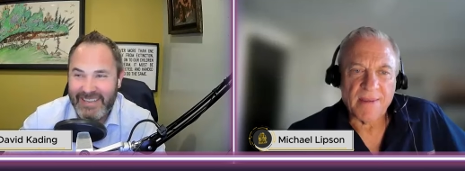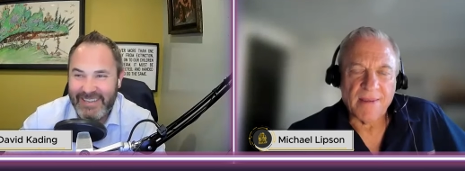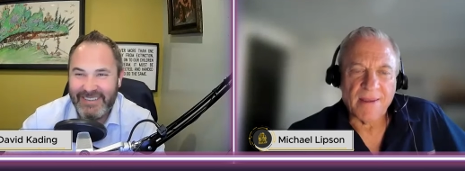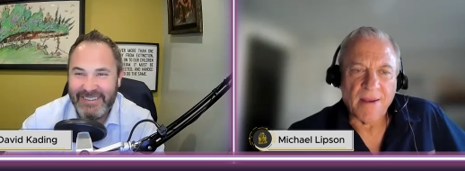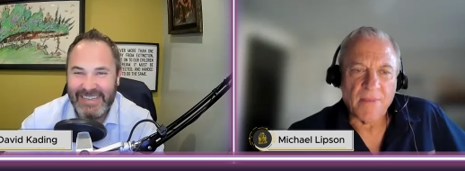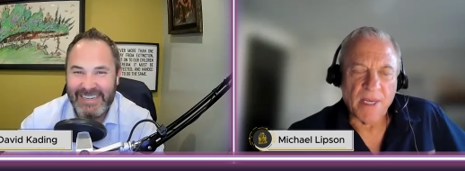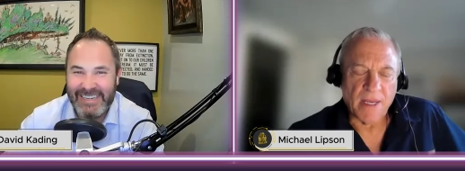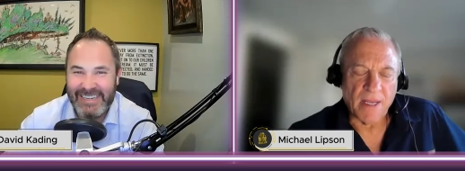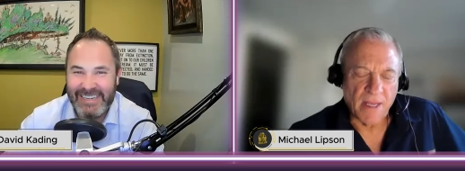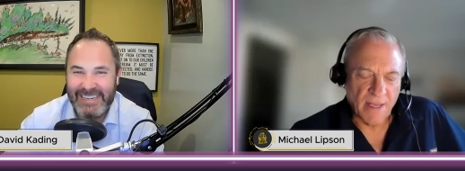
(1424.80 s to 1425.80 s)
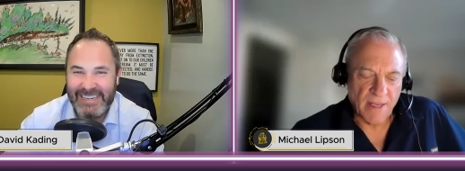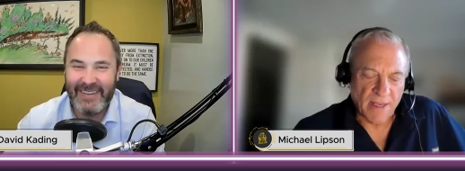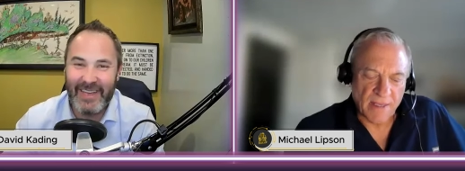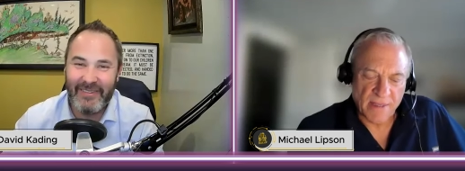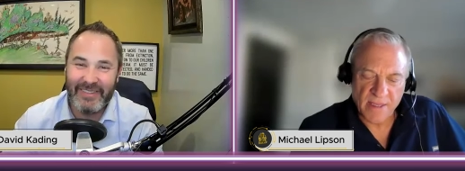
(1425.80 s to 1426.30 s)
Speaker 1: you did a lot in
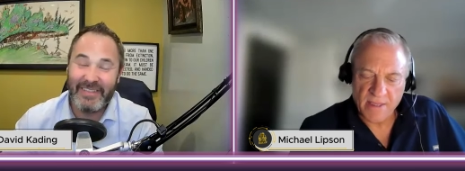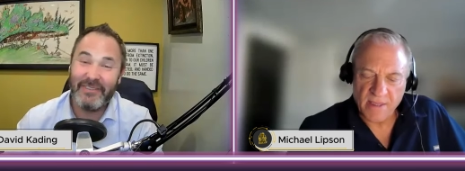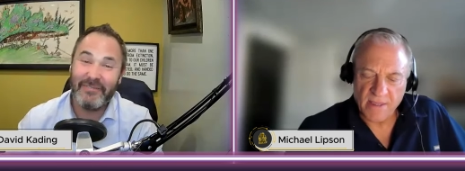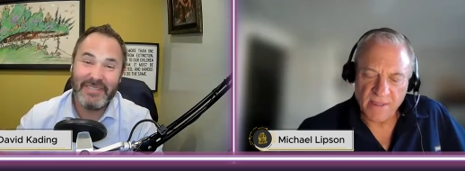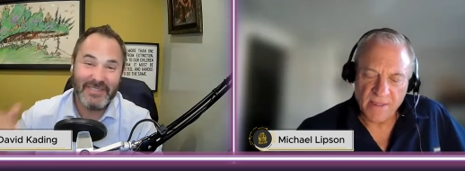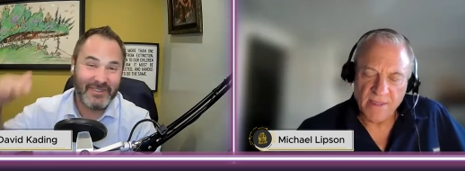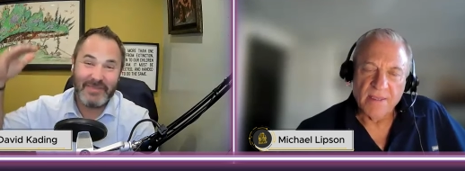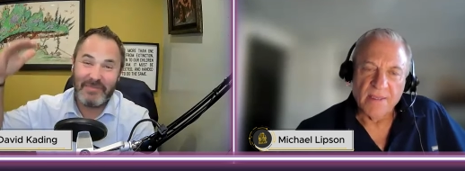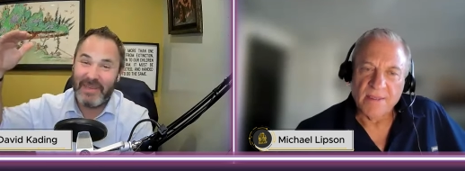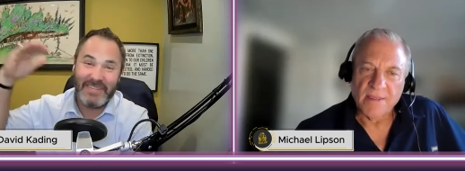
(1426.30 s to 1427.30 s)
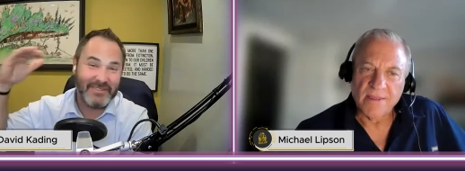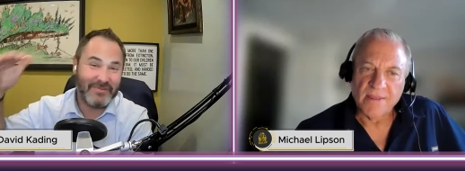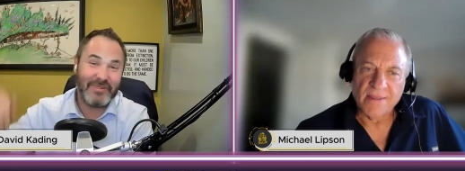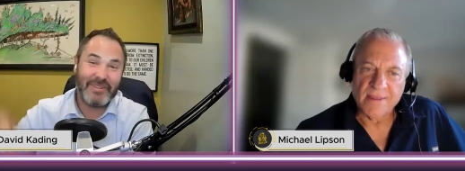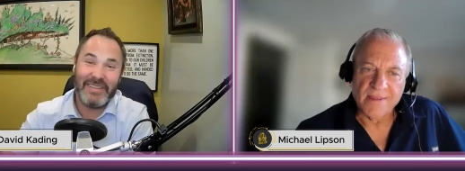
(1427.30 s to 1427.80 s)
coming I up think, with the uh, resources page
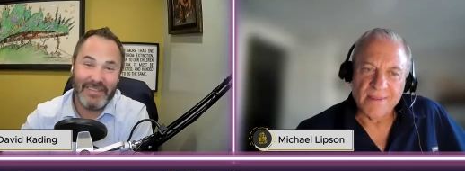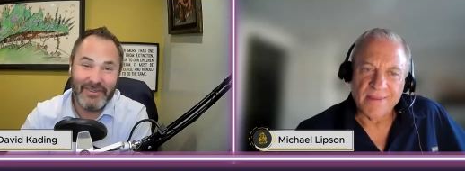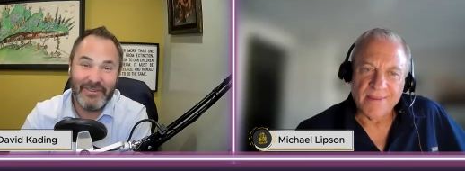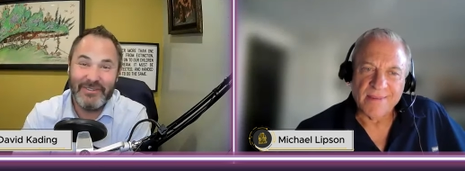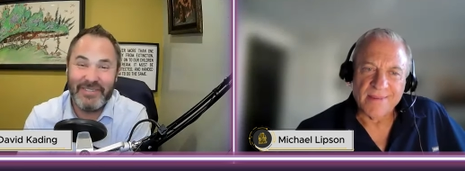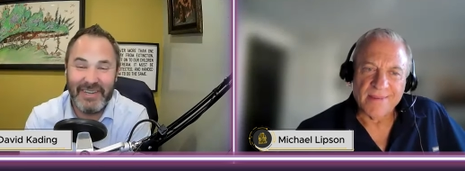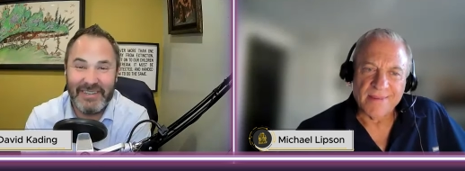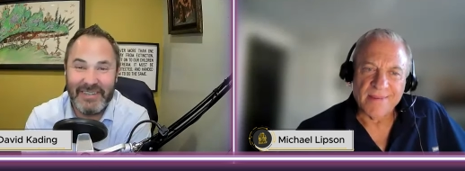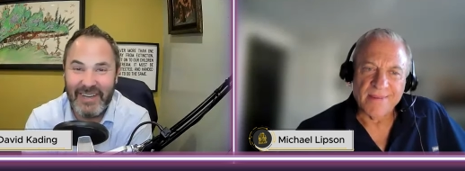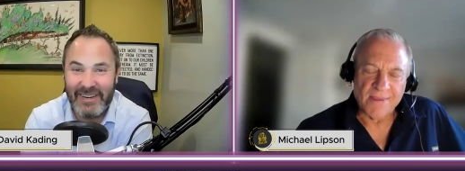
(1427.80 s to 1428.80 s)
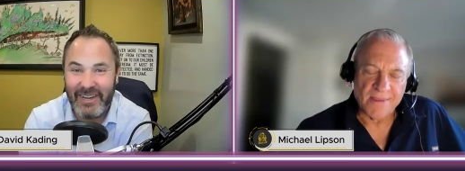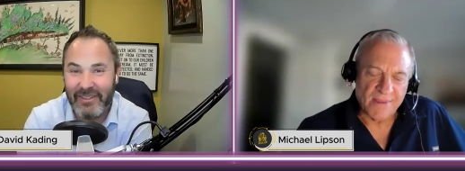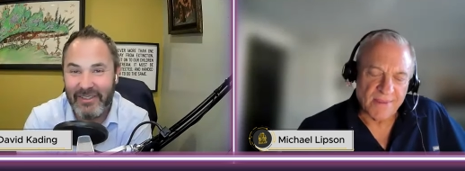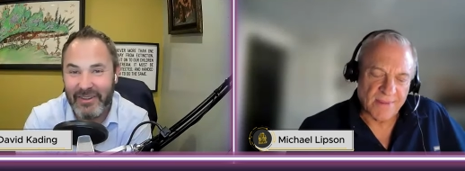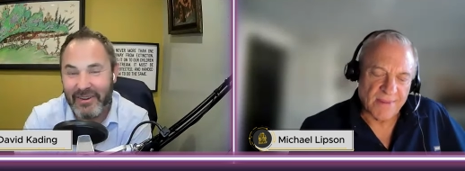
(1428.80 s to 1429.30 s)
is really huge on on
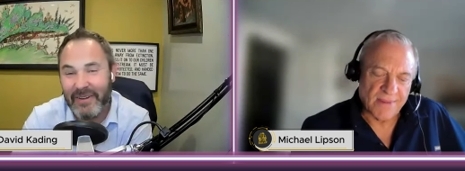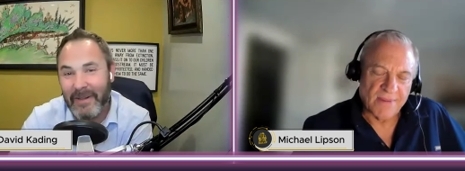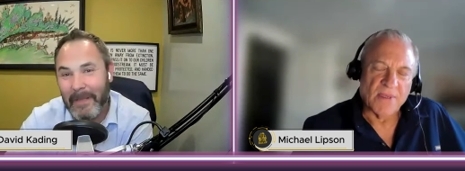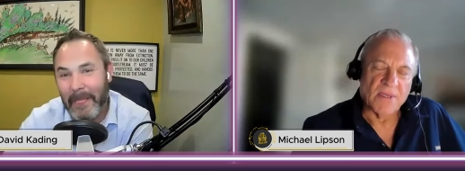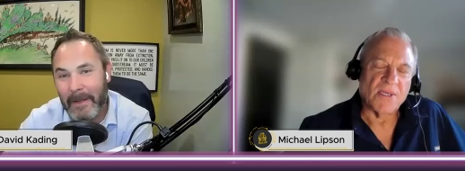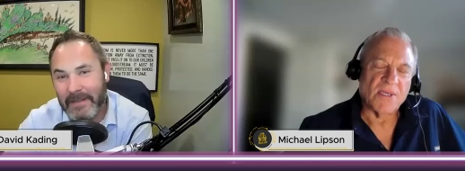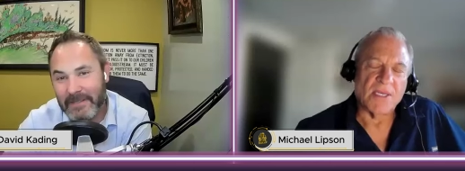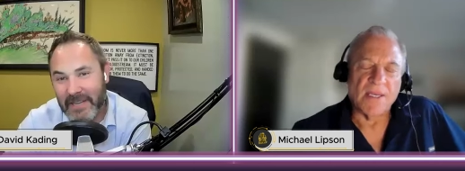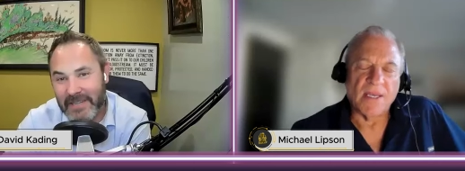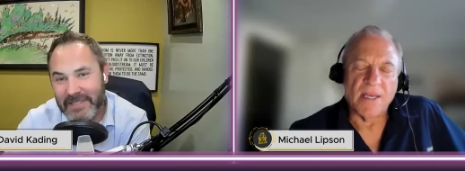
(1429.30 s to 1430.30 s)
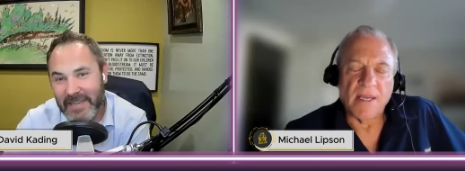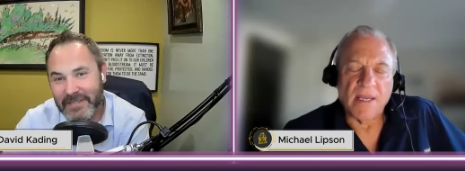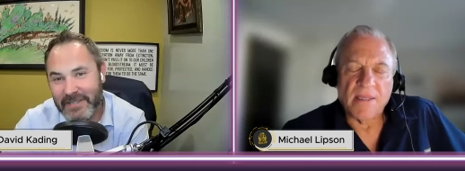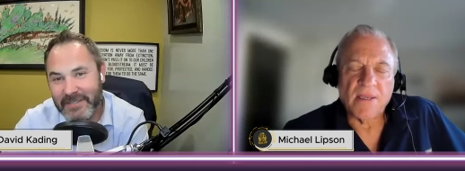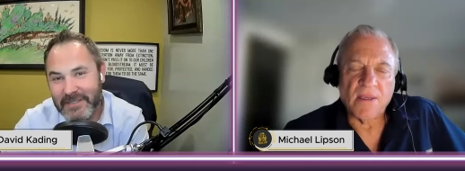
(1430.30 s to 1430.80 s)
all of your
Speaker 2: well good your
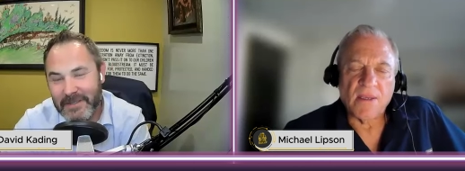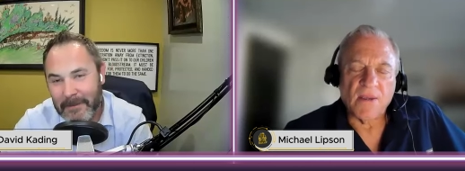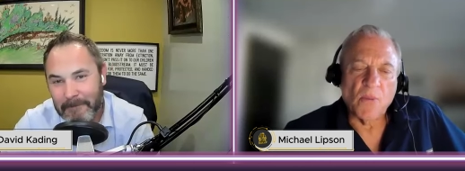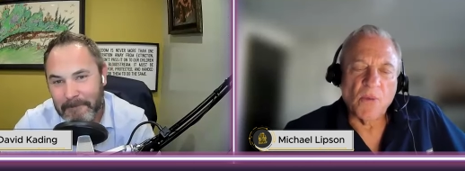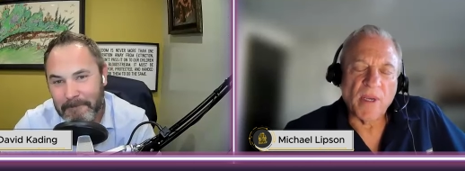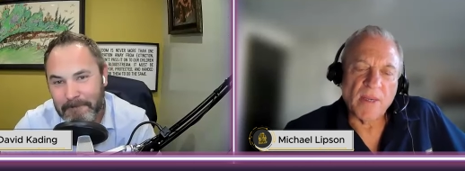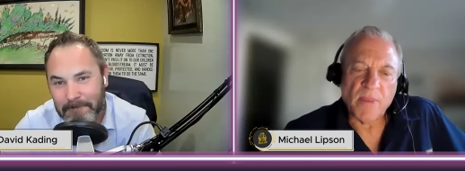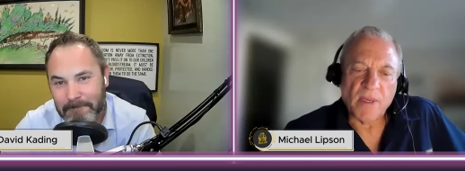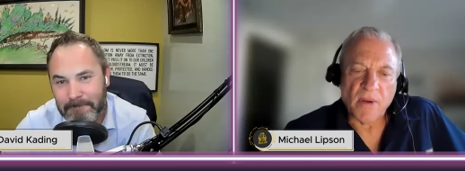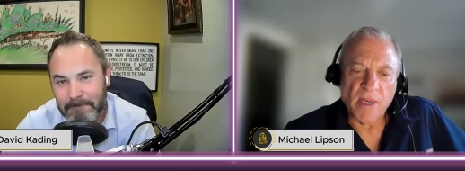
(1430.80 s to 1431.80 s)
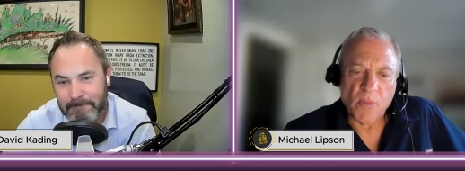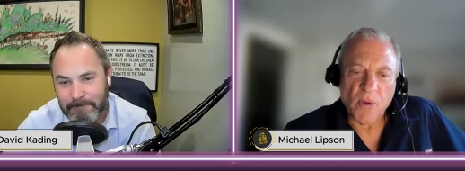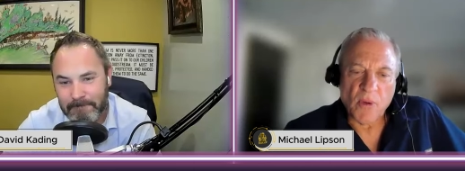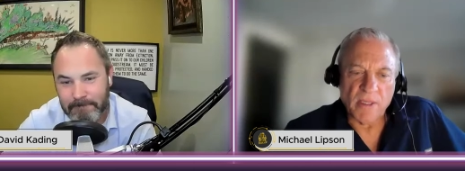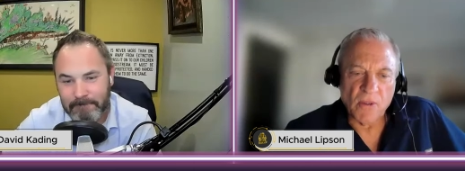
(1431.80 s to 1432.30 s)
citations. I, I think you bring up a great
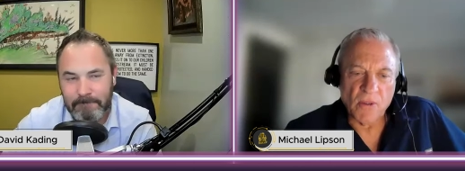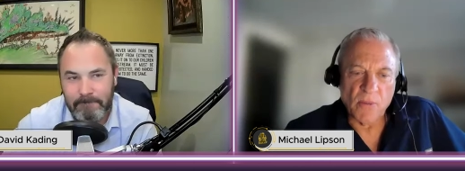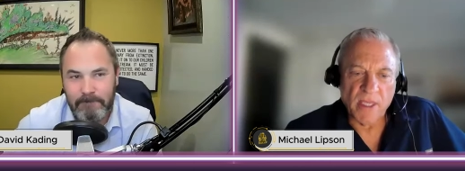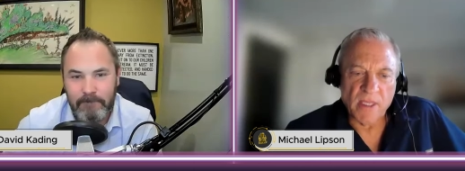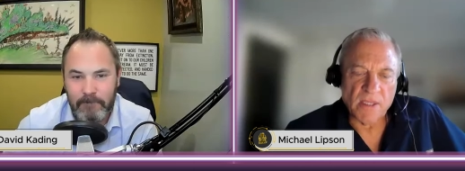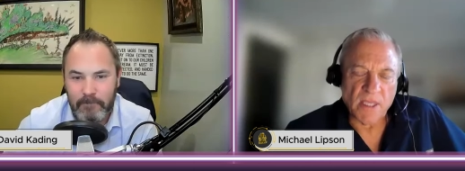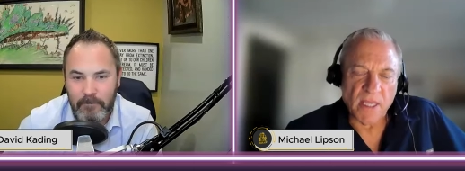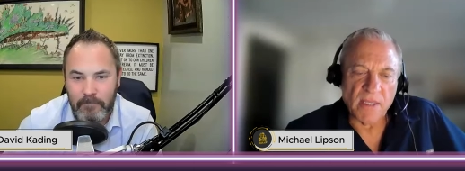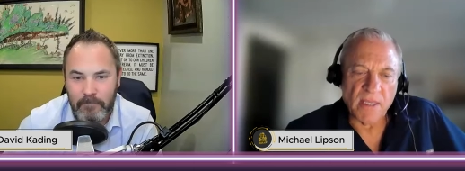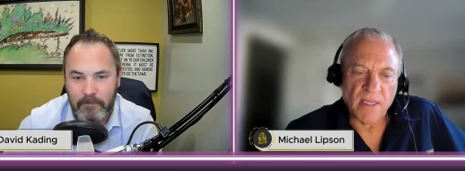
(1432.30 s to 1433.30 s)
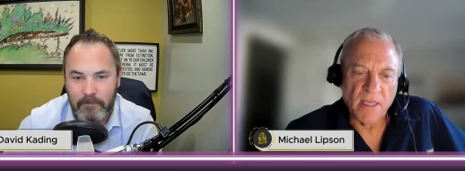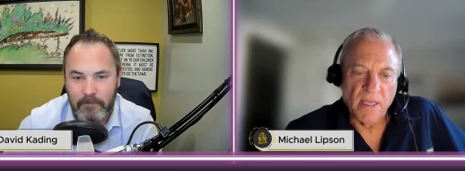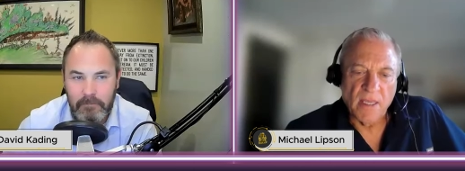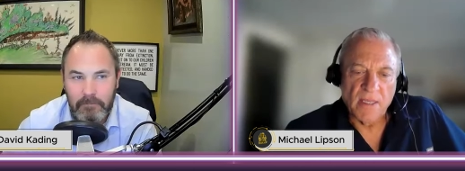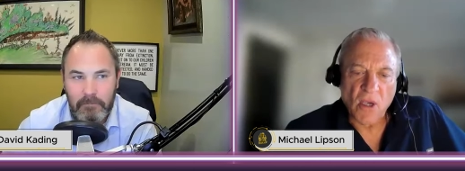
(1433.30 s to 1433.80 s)
point too because I think
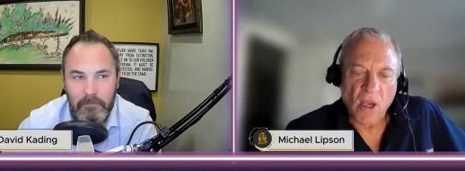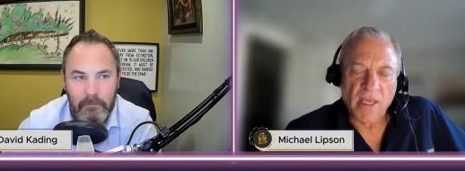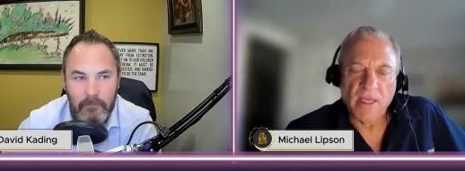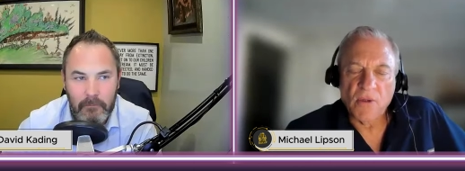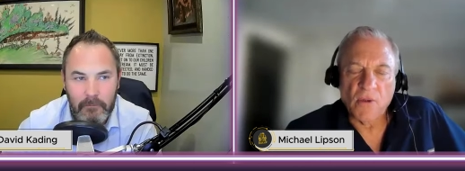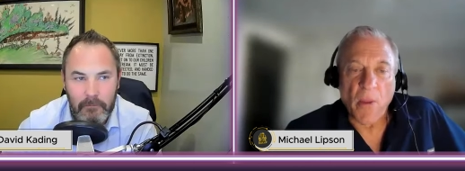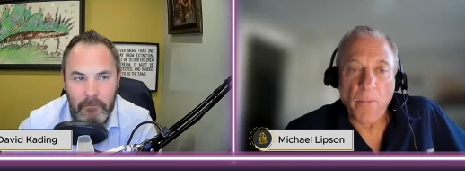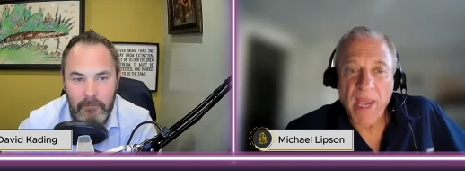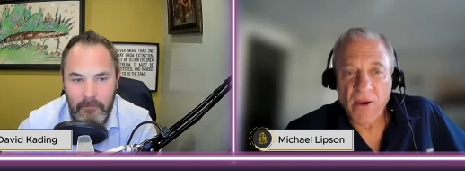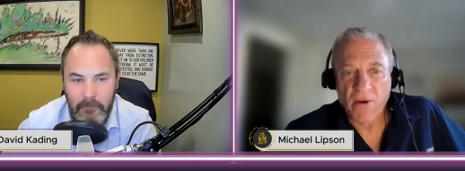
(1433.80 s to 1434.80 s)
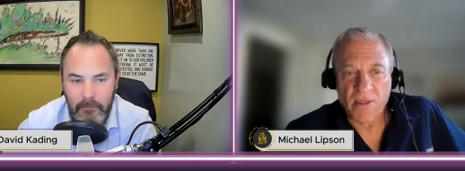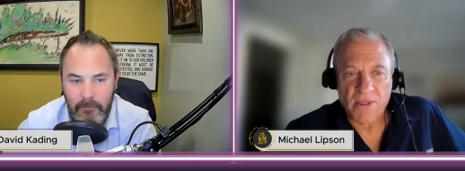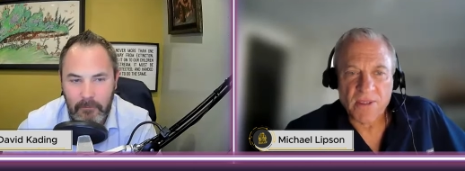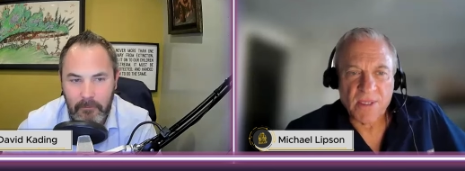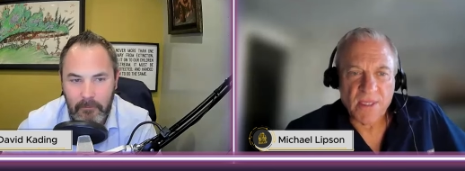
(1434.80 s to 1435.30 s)
talking to the
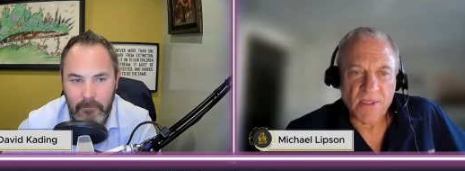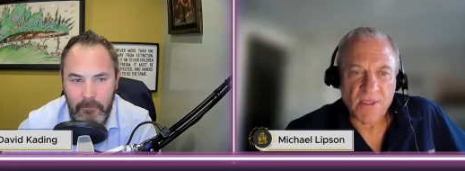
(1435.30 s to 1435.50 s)
parents is